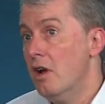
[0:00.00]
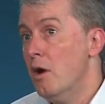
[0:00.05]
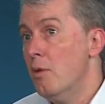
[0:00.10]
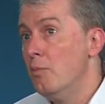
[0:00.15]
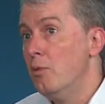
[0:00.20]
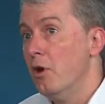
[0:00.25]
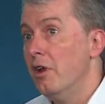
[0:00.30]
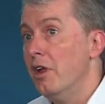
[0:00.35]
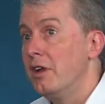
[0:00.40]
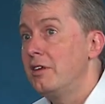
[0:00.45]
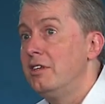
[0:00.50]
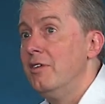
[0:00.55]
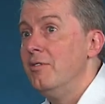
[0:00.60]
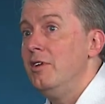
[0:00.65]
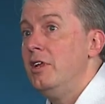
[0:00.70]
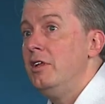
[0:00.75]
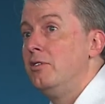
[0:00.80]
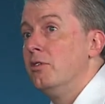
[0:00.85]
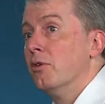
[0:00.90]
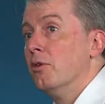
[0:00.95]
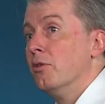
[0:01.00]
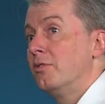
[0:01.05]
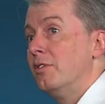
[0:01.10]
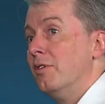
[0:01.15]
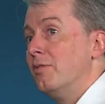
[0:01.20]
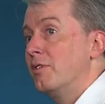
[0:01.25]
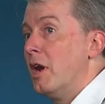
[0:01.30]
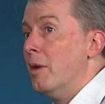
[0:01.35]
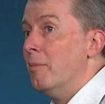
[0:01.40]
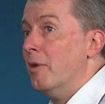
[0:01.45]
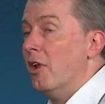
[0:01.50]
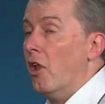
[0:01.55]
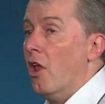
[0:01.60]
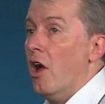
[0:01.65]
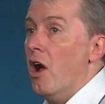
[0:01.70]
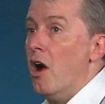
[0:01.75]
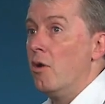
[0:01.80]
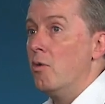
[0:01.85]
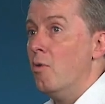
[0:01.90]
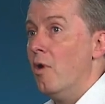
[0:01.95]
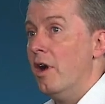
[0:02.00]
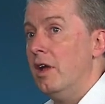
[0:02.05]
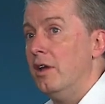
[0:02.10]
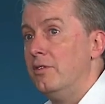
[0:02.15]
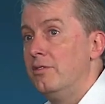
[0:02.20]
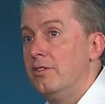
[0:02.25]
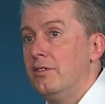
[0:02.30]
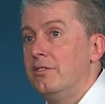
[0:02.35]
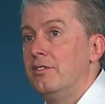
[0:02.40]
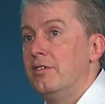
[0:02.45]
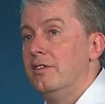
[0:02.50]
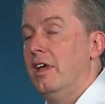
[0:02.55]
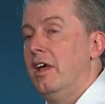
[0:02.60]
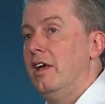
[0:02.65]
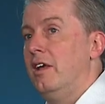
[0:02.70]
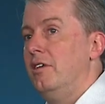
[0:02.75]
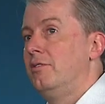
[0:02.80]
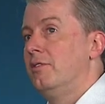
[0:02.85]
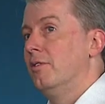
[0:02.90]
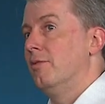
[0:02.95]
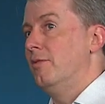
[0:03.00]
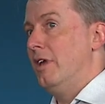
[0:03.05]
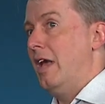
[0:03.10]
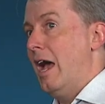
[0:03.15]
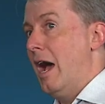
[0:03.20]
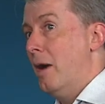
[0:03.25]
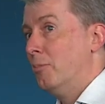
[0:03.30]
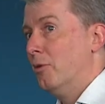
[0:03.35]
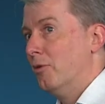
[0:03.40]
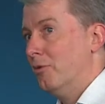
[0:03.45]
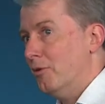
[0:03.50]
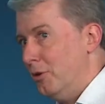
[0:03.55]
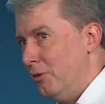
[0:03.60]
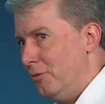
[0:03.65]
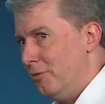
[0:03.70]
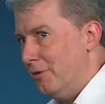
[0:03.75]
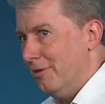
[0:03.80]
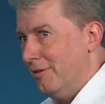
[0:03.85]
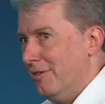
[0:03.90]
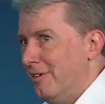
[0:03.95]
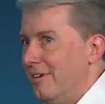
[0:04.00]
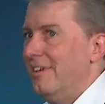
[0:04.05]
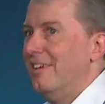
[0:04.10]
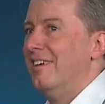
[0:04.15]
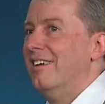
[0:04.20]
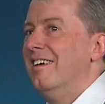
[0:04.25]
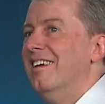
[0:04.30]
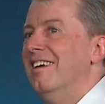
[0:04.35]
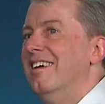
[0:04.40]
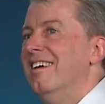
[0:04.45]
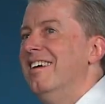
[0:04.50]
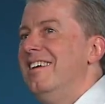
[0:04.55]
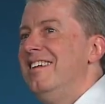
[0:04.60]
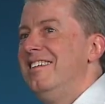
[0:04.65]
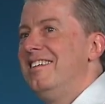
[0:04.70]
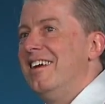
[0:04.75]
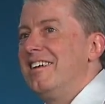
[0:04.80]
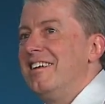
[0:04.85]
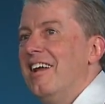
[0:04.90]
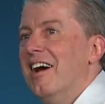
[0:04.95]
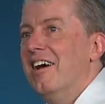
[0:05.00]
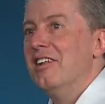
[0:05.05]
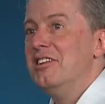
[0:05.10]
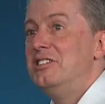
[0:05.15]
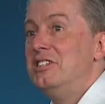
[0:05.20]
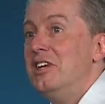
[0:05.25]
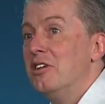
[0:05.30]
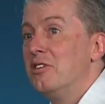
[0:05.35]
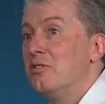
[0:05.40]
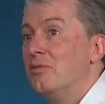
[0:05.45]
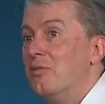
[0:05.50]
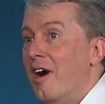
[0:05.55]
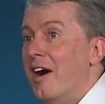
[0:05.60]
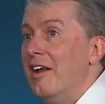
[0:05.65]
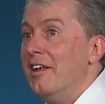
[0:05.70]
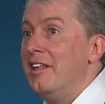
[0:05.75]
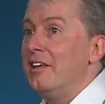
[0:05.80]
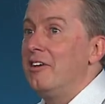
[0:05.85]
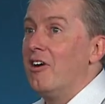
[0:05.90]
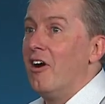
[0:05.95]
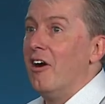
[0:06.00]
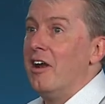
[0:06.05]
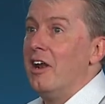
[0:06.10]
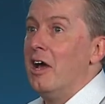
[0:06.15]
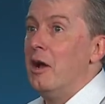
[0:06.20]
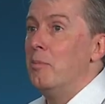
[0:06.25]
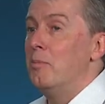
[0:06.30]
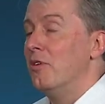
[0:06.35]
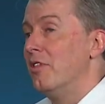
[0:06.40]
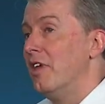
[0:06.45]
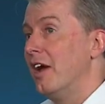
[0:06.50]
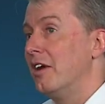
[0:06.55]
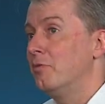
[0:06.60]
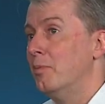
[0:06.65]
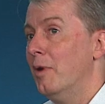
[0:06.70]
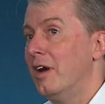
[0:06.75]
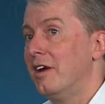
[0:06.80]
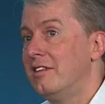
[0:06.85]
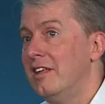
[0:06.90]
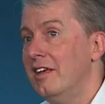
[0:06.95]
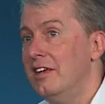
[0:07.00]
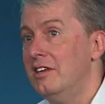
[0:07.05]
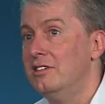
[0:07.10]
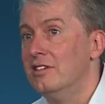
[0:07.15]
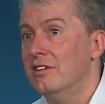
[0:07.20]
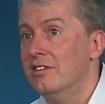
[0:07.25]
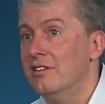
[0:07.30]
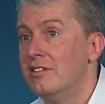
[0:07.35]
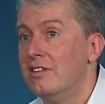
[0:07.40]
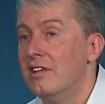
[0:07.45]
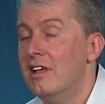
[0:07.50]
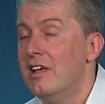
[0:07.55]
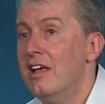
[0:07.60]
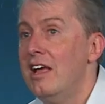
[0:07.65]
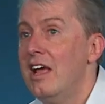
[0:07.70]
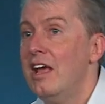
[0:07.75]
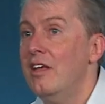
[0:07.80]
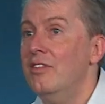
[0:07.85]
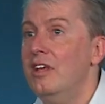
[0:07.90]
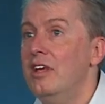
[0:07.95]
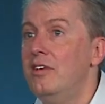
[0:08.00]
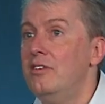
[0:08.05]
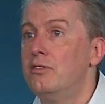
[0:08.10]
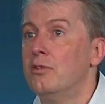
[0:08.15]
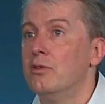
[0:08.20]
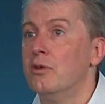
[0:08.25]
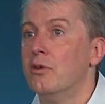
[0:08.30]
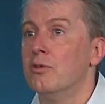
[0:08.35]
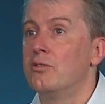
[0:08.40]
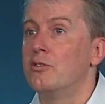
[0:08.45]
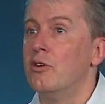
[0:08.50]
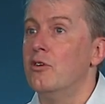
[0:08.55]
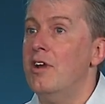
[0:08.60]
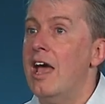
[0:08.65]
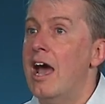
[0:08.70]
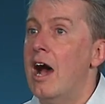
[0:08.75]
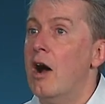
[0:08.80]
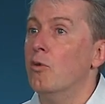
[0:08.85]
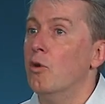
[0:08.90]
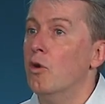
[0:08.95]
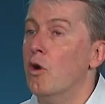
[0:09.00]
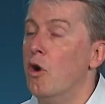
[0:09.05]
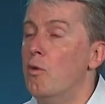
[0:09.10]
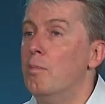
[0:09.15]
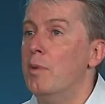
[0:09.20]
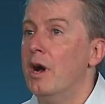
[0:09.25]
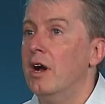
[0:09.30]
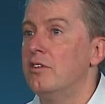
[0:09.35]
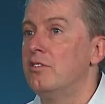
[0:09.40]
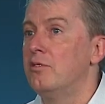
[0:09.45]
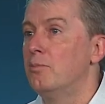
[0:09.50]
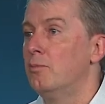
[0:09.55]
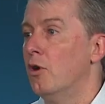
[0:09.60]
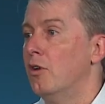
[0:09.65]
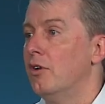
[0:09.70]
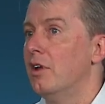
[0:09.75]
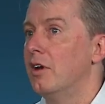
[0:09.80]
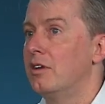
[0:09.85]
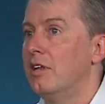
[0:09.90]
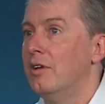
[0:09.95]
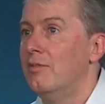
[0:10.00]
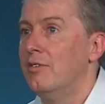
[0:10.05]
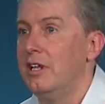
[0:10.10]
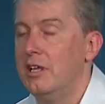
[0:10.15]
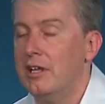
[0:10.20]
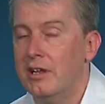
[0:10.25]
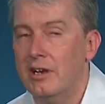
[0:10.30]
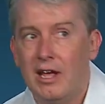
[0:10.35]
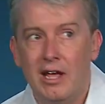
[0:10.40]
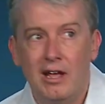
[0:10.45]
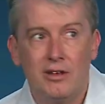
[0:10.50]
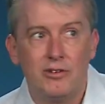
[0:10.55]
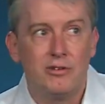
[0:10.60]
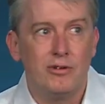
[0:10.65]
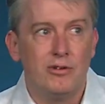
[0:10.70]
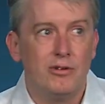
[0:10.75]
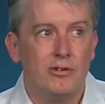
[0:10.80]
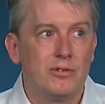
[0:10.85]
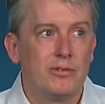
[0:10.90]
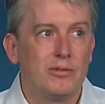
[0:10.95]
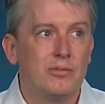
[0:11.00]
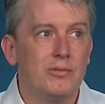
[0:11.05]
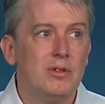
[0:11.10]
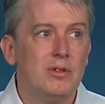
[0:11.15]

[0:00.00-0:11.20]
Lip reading: Productivity tools have come a long way since the days of the Apple Newton. Technology has finally caught up with expectations, and these tools are now robust productivity enhancers.